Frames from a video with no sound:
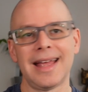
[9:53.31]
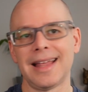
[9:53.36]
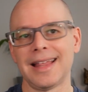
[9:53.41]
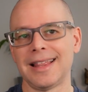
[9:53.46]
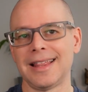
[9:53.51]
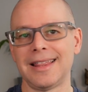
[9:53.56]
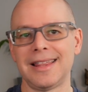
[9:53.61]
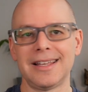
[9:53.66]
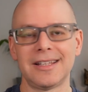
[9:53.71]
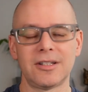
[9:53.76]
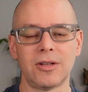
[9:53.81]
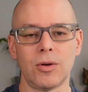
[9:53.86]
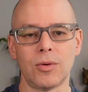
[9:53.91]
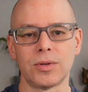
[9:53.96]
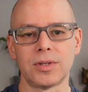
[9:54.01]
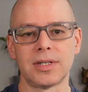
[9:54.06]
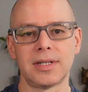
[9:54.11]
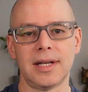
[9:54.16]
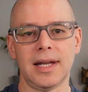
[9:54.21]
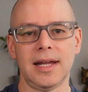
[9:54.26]
this whole
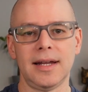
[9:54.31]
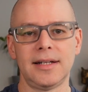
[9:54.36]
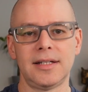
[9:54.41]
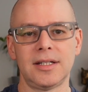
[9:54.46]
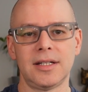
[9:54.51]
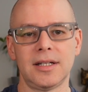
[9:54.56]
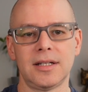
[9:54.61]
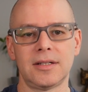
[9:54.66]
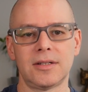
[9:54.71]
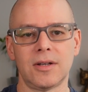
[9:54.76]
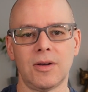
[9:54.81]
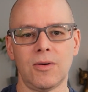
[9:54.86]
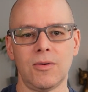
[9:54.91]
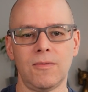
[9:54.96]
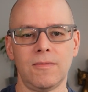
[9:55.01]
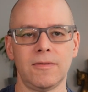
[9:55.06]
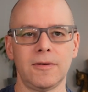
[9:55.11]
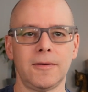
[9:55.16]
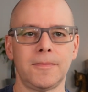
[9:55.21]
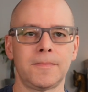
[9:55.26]
stage is over.